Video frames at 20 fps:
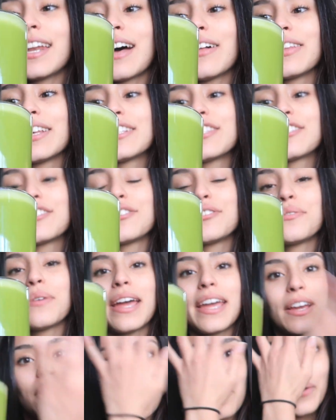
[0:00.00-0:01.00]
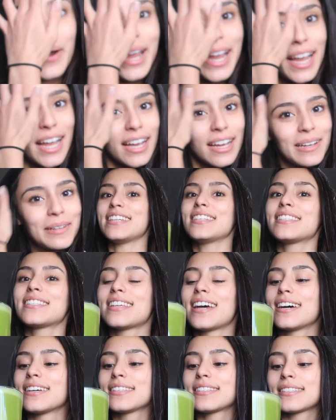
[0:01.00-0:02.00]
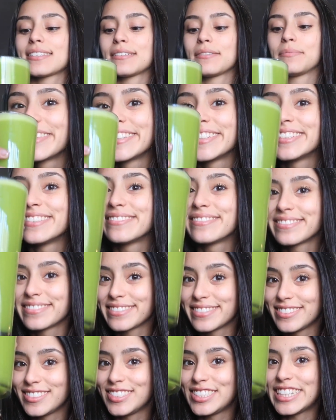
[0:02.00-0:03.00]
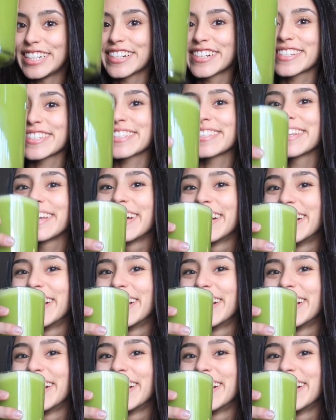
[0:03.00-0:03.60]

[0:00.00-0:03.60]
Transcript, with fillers: Now let's do a quick taste test. Cheers.